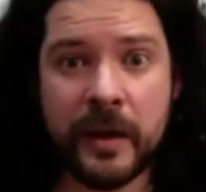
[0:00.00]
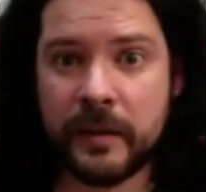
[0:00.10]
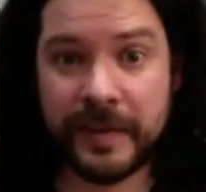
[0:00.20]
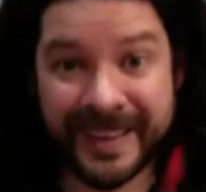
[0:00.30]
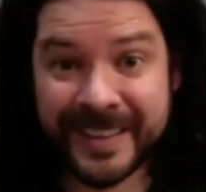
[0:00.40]

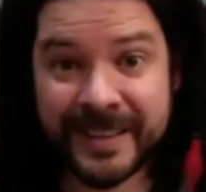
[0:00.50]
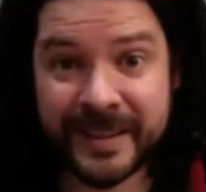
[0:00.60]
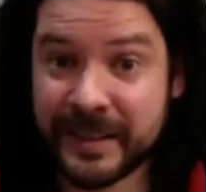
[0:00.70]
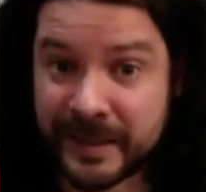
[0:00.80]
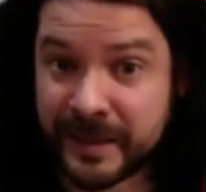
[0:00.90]
this,
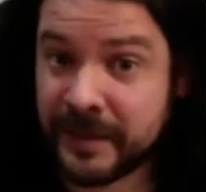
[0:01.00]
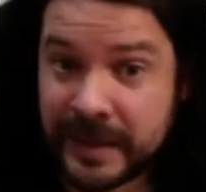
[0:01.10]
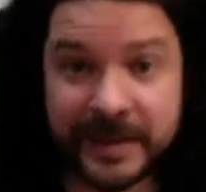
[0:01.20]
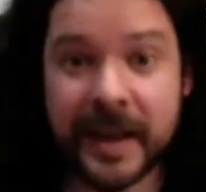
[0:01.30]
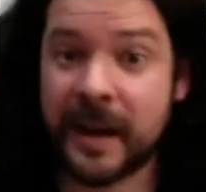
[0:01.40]
this,
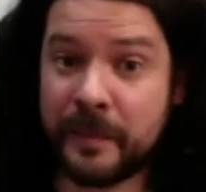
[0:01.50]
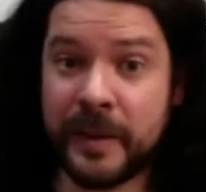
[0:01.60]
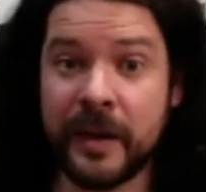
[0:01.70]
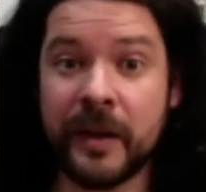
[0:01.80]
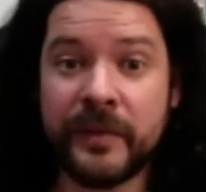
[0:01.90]
this gotta
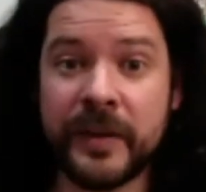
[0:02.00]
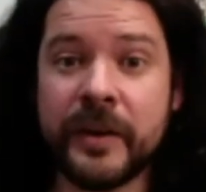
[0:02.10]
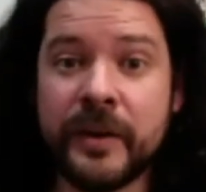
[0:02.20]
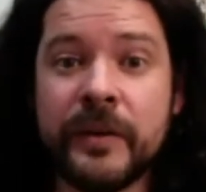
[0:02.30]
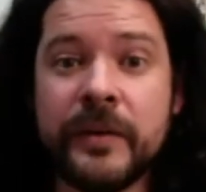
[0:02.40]
be on
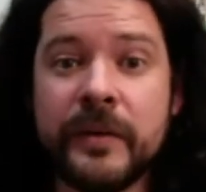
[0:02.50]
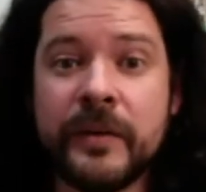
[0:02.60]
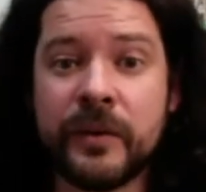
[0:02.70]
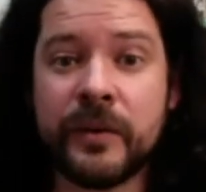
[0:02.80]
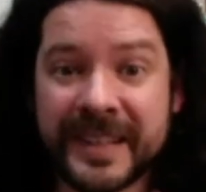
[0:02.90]
video,
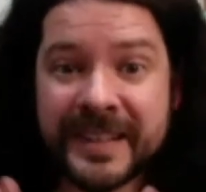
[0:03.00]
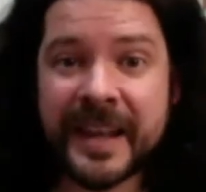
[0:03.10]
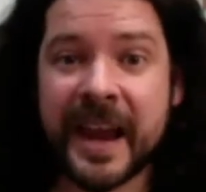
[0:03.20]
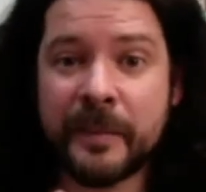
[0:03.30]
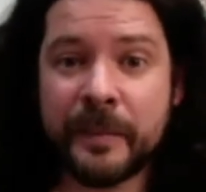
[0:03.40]
or this
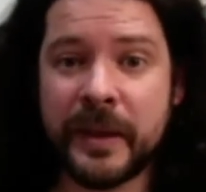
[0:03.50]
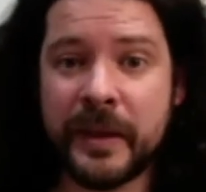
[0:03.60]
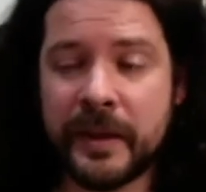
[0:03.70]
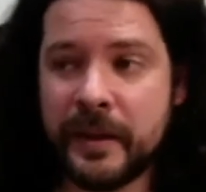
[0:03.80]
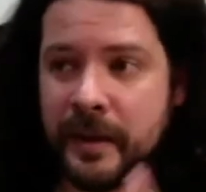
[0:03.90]
gotta
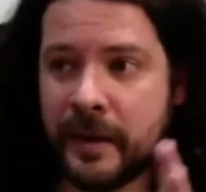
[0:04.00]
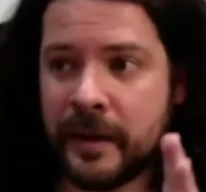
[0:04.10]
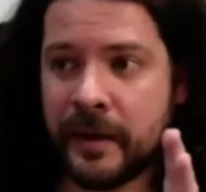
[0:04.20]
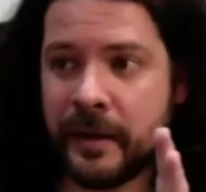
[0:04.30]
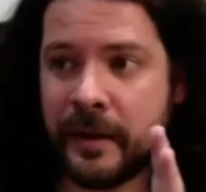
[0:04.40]
be,
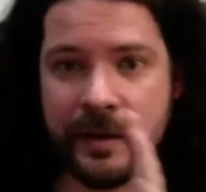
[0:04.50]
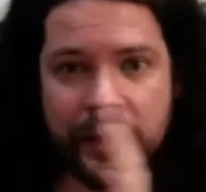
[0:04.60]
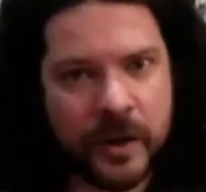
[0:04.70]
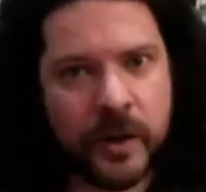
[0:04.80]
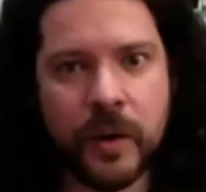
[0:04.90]
you
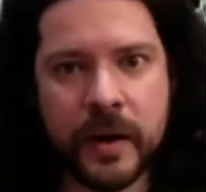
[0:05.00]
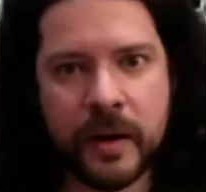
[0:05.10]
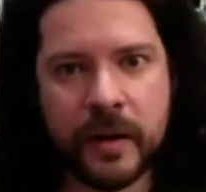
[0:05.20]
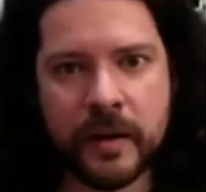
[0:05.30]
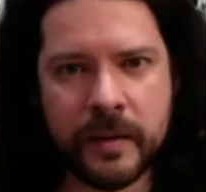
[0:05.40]
know, and,
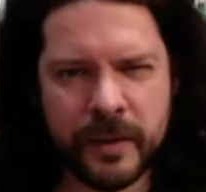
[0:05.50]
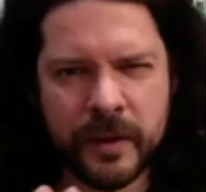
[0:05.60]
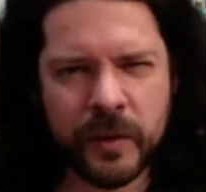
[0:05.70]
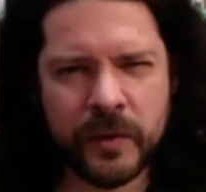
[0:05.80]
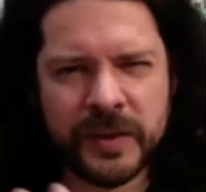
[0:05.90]
and you
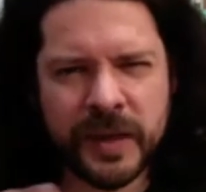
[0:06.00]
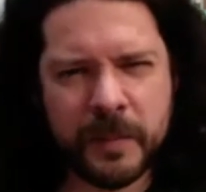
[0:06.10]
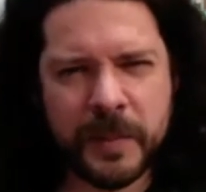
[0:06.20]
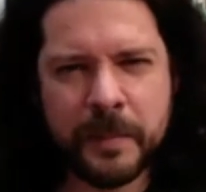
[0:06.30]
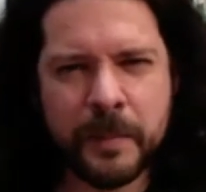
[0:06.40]
know, this gotta
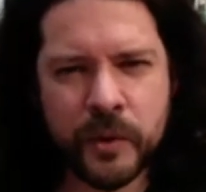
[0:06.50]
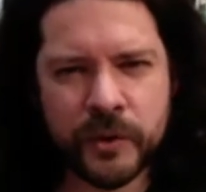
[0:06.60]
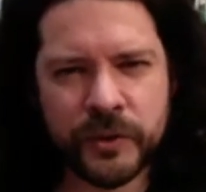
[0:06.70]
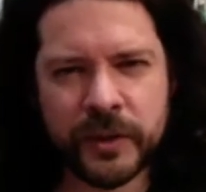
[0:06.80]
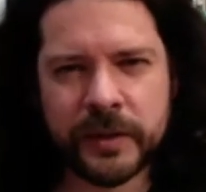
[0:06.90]
be a
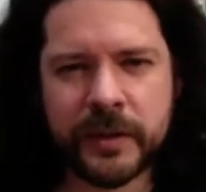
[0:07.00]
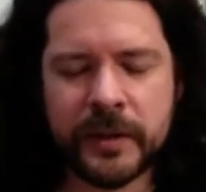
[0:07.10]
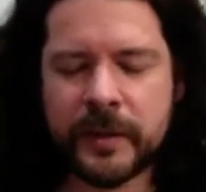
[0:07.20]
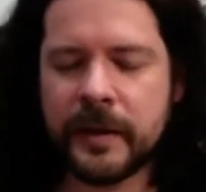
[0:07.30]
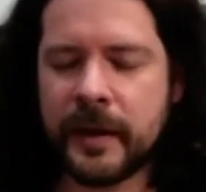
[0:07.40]
portrait.
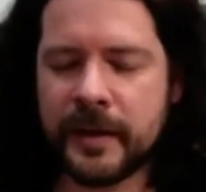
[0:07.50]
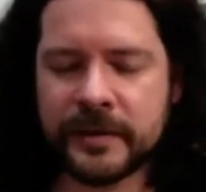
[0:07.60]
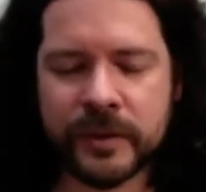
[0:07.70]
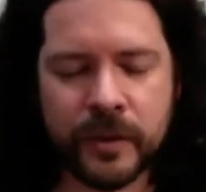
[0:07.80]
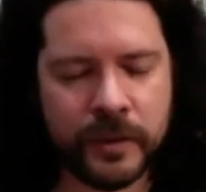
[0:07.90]

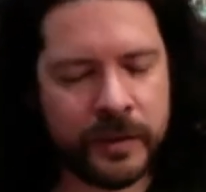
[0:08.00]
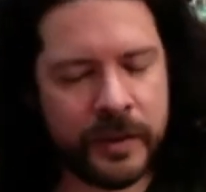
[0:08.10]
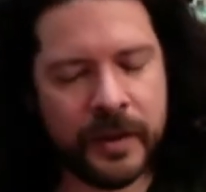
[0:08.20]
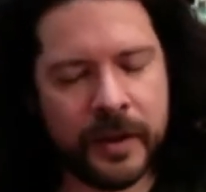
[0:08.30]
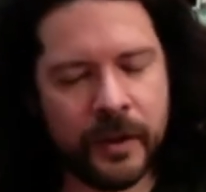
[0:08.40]
So, sure.
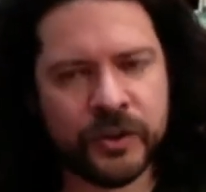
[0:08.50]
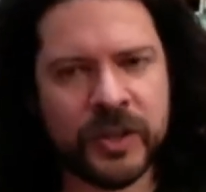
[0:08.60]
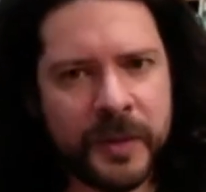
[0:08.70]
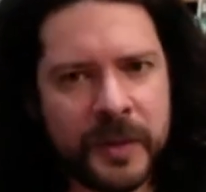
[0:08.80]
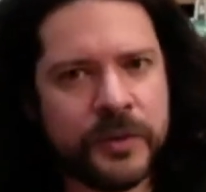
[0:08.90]
Or
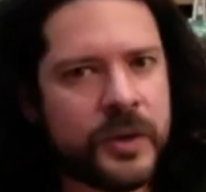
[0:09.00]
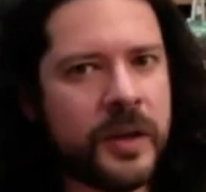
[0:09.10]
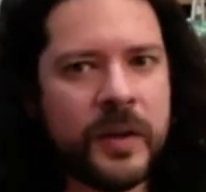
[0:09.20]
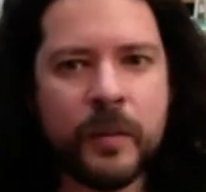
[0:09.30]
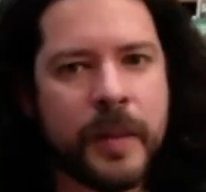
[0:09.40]
sometimes you can
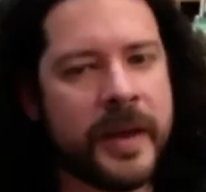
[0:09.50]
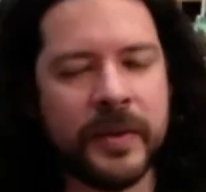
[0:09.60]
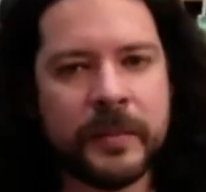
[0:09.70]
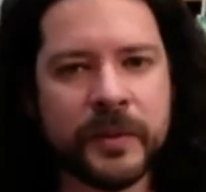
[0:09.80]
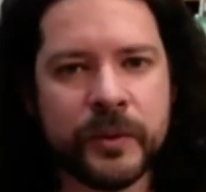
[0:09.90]
combine
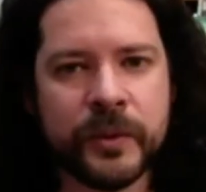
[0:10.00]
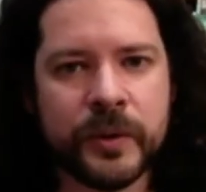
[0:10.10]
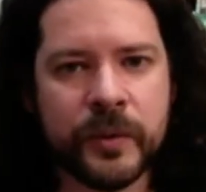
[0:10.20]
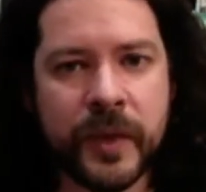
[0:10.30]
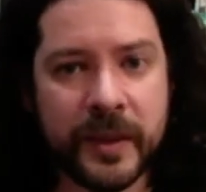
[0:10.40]
them too, you
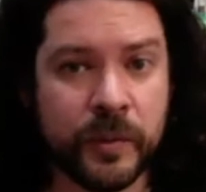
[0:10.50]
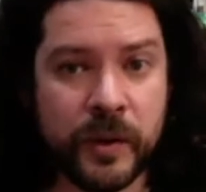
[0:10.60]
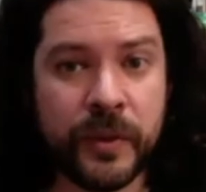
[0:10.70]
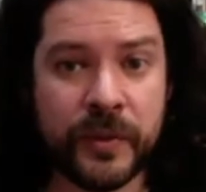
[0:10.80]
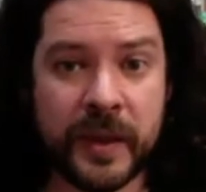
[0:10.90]
know, that's one of
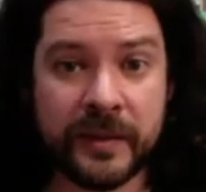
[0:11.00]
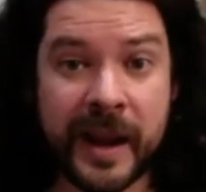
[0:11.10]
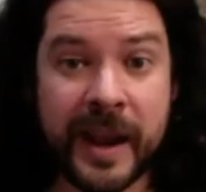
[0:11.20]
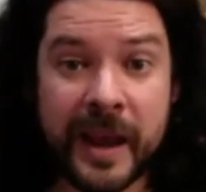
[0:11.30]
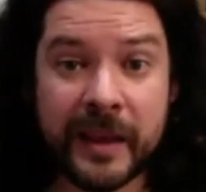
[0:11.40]
the things that
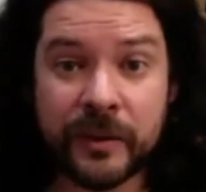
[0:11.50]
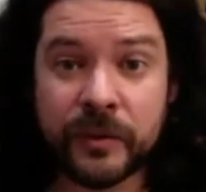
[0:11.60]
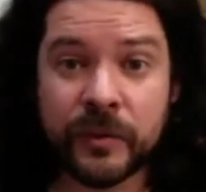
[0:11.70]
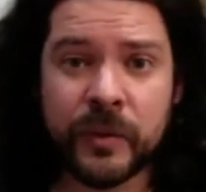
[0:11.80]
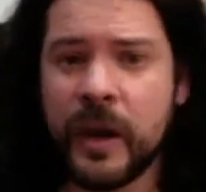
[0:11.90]
I like to
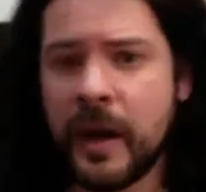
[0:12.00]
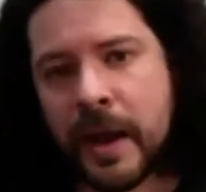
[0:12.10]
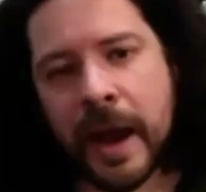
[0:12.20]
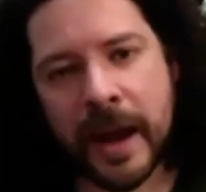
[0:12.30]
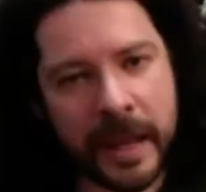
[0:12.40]
do.
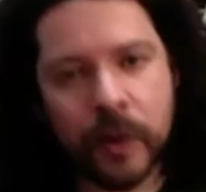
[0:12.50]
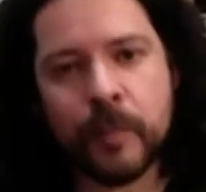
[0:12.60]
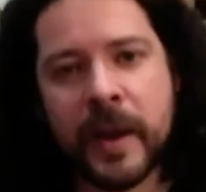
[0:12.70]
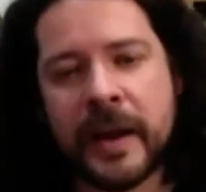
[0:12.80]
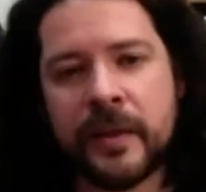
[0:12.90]
I like
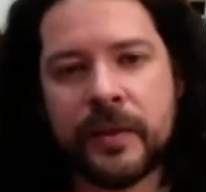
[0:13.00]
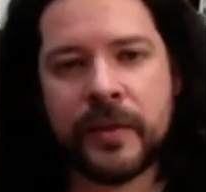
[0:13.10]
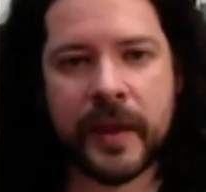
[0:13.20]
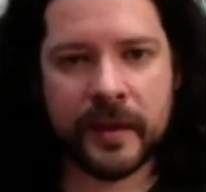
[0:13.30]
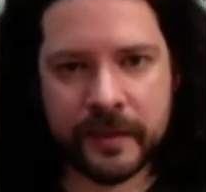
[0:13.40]
combining
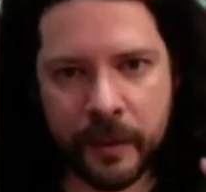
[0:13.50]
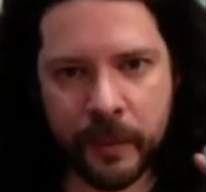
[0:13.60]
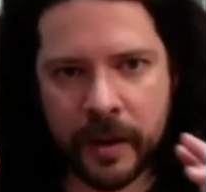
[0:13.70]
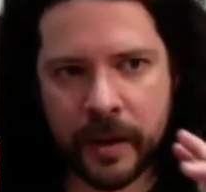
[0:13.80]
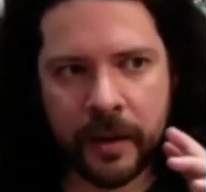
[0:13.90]
things. I want
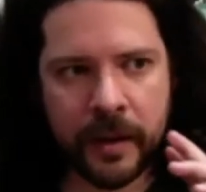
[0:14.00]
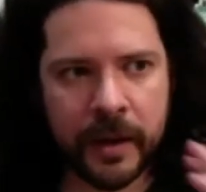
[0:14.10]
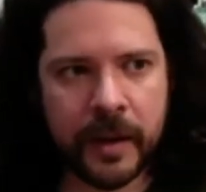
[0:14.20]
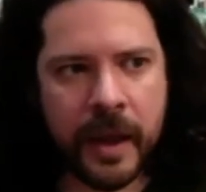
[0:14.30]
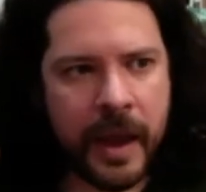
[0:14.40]
to
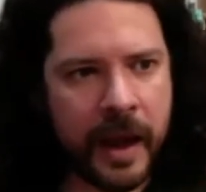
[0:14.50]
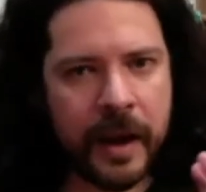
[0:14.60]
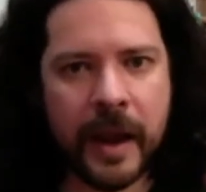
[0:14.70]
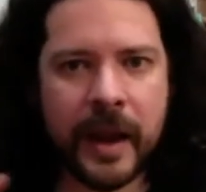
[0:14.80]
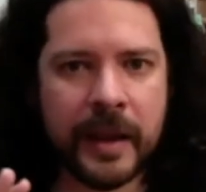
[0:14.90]
like,
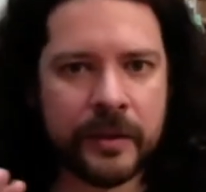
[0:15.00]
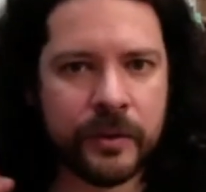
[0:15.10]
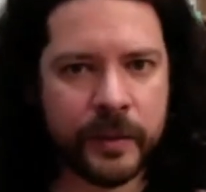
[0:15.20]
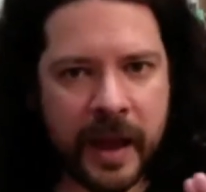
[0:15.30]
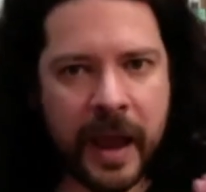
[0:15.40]
I, I like
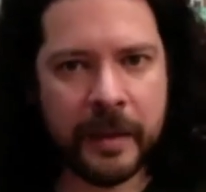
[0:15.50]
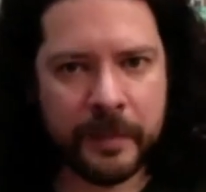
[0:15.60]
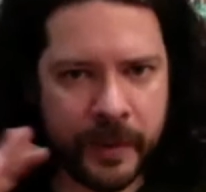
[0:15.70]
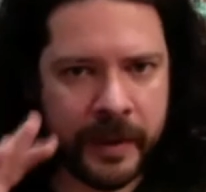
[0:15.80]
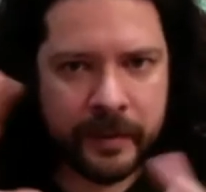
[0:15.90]
doing
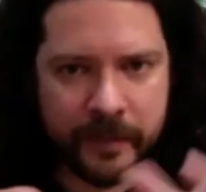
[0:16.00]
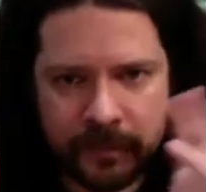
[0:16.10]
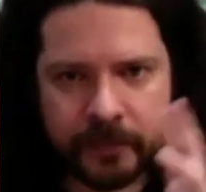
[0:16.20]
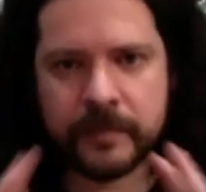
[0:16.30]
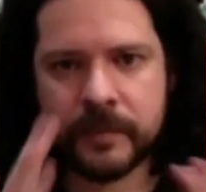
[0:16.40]
hybrid
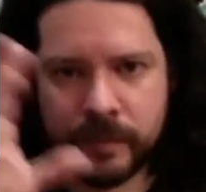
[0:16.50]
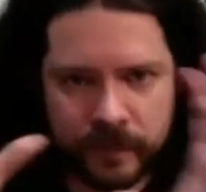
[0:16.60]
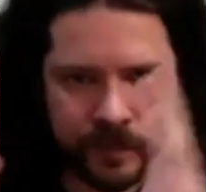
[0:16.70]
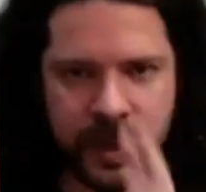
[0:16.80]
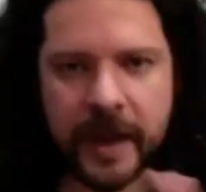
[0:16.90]

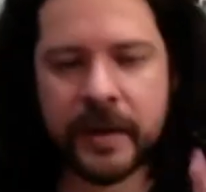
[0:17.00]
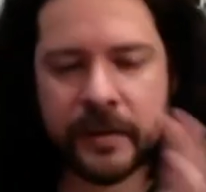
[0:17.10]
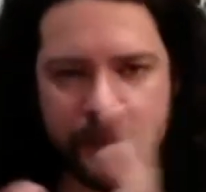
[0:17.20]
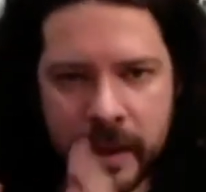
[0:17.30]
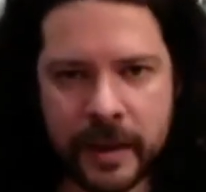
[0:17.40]
kind of
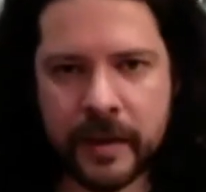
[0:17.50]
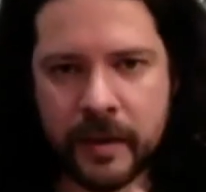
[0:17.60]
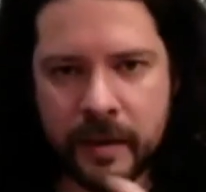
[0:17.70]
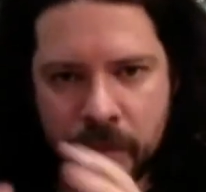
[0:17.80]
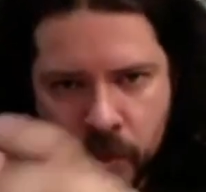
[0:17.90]
like
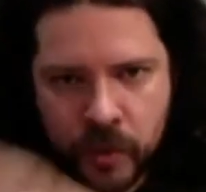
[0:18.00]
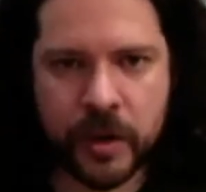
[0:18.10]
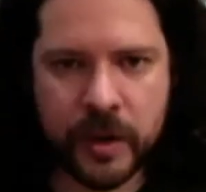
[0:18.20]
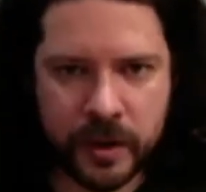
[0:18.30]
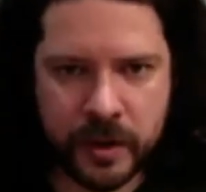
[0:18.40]
work
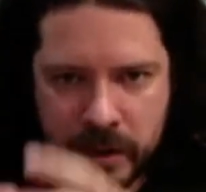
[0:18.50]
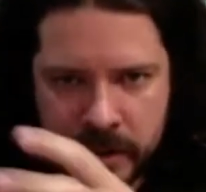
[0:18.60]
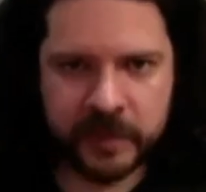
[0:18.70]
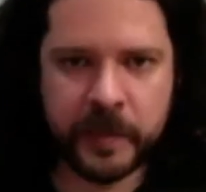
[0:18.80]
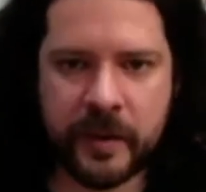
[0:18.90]

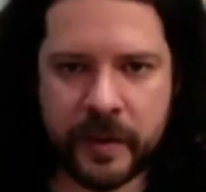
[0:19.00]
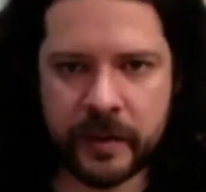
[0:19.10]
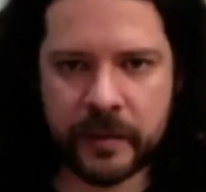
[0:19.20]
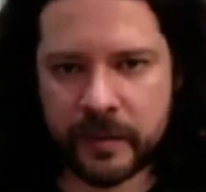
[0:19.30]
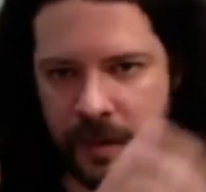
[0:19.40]

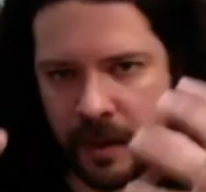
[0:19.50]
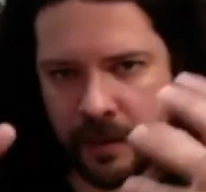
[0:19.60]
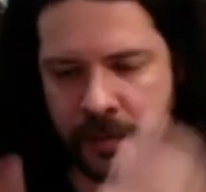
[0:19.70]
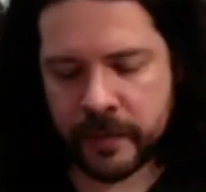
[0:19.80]
experience. And,